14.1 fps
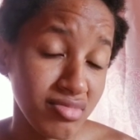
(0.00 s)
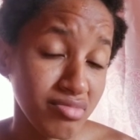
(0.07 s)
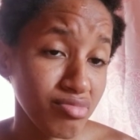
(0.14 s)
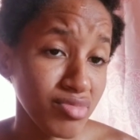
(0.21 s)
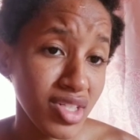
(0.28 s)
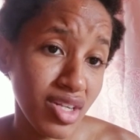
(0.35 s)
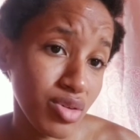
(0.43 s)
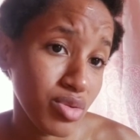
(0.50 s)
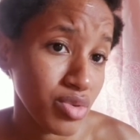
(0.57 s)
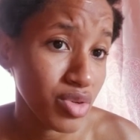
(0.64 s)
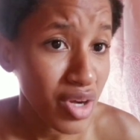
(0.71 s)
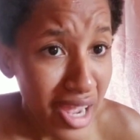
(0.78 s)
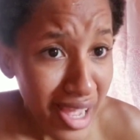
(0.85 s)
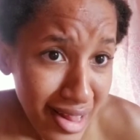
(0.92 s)
I don't do no
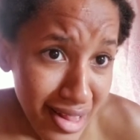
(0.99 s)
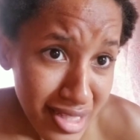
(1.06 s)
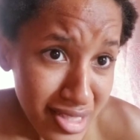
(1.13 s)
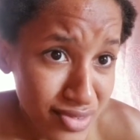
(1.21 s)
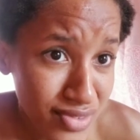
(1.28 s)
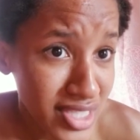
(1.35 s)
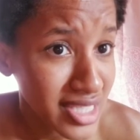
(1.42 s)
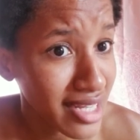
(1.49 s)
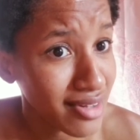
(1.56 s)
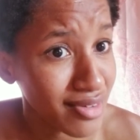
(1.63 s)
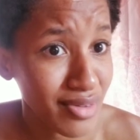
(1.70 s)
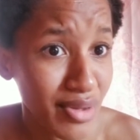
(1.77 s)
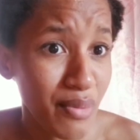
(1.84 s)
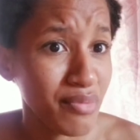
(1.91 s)
else. We say
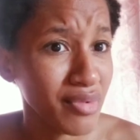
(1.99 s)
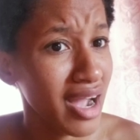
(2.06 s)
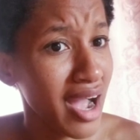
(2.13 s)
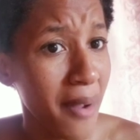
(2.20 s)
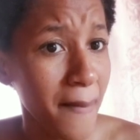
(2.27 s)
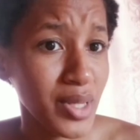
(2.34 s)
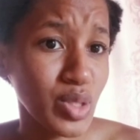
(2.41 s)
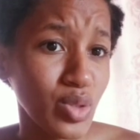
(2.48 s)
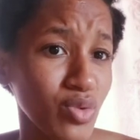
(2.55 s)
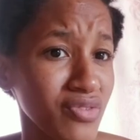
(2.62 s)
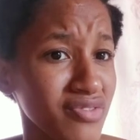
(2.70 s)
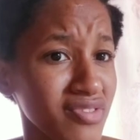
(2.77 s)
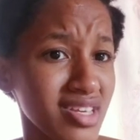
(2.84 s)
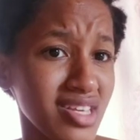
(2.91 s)
I call my
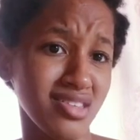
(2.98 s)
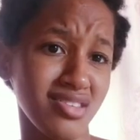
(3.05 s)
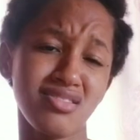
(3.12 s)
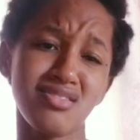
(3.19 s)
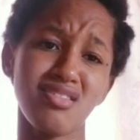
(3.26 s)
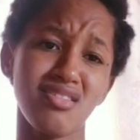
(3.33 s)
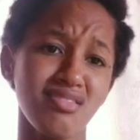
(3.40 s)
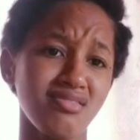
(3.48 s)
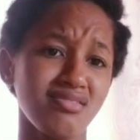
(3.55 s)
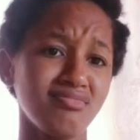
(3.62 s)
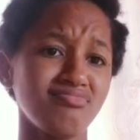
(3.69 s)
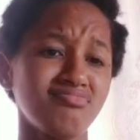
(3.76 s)
two-face, no?